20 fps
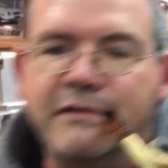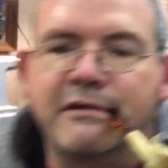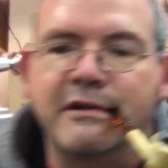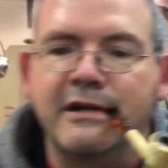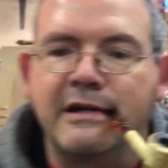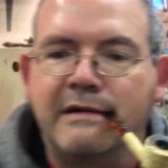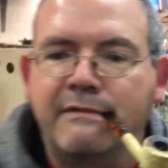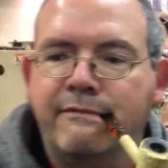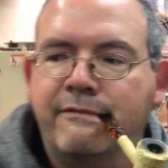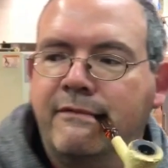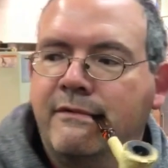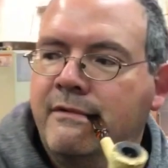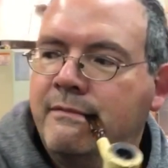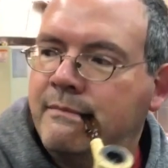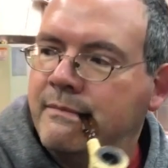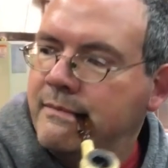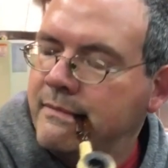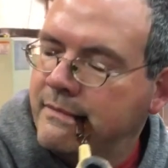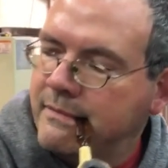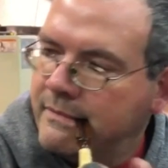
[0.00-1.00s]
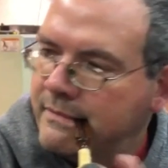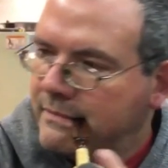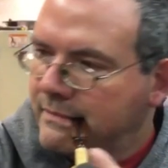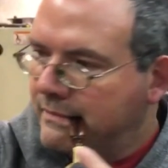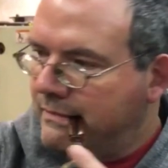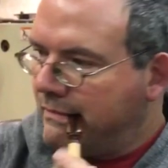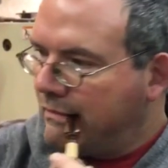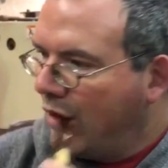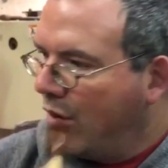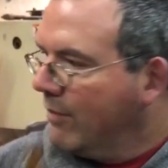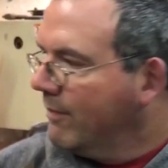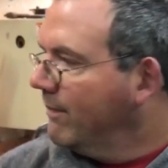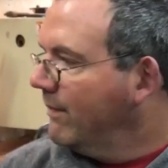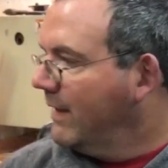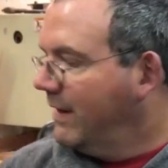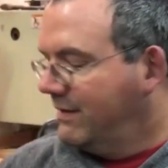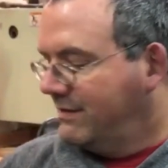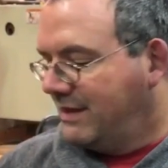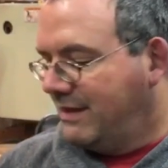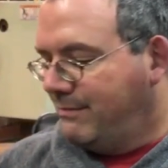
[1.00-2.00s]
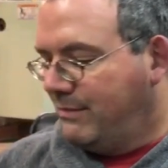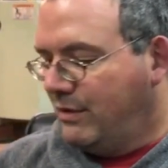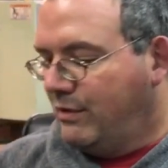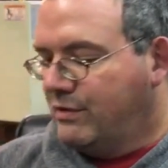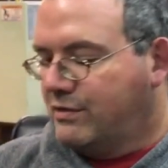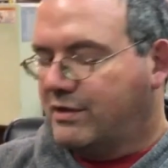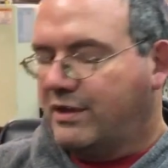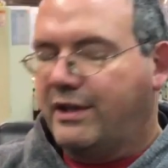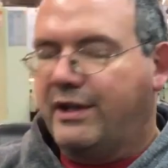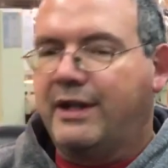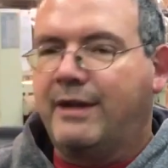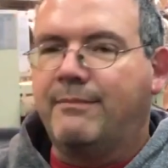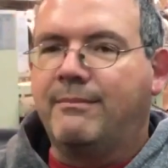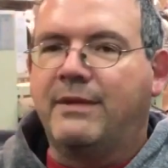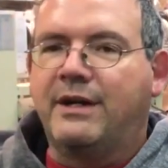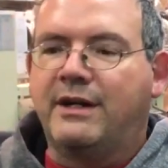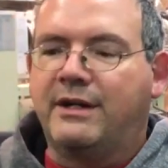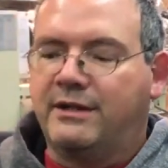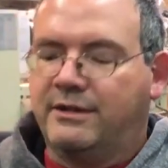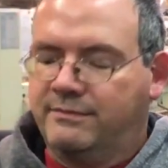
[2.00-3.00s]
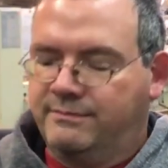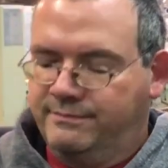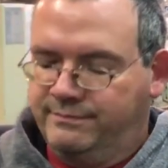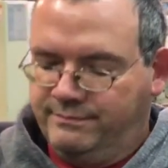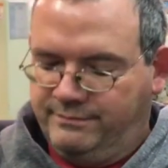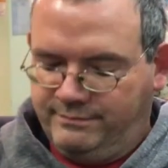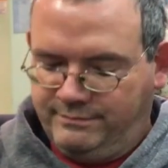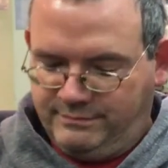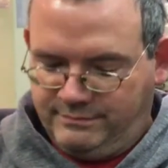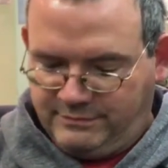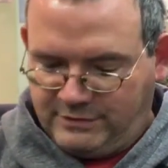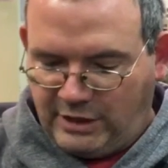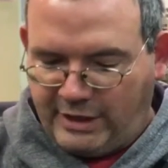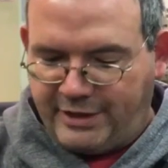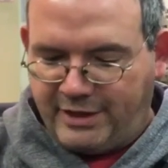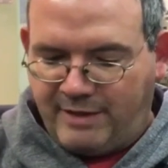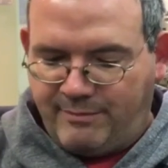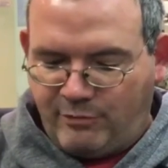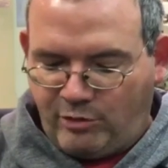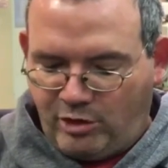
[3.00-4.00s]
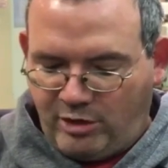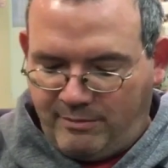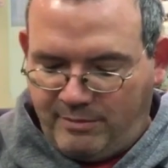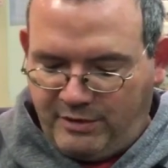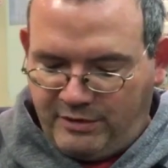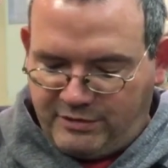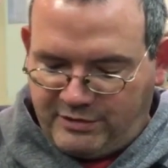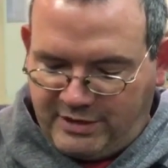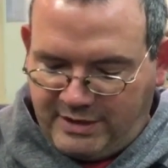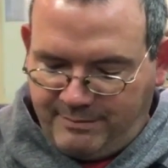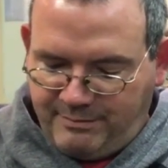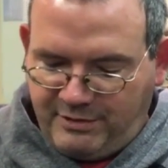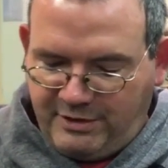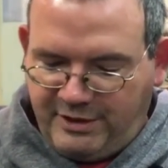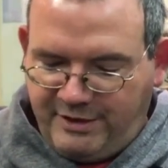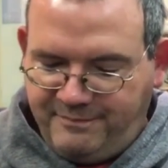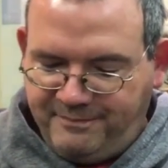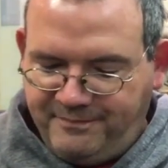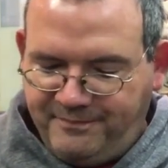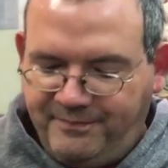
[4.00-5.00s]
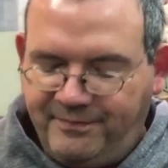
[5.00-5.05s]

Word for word: stuff. Except most of them, uh, a lot of them are almost empty.